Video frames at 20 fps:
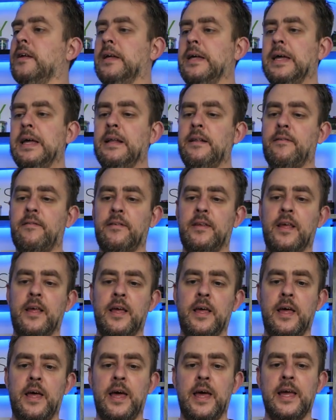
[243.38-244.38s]
It's
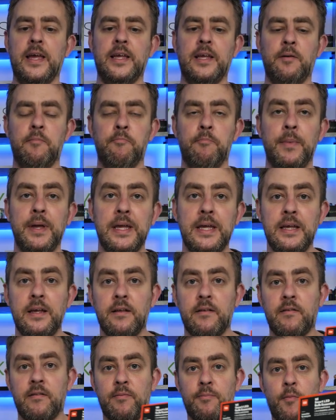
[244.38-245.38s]
a Mi
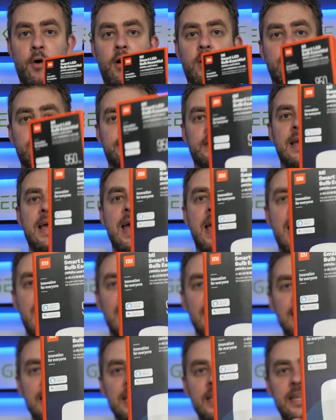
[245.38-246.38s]
Smart
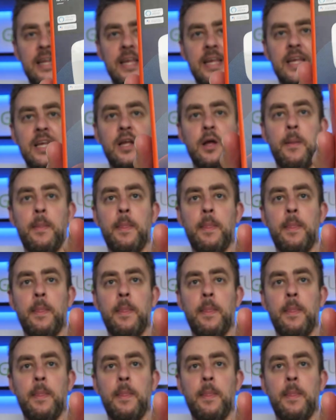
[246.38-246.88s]
LED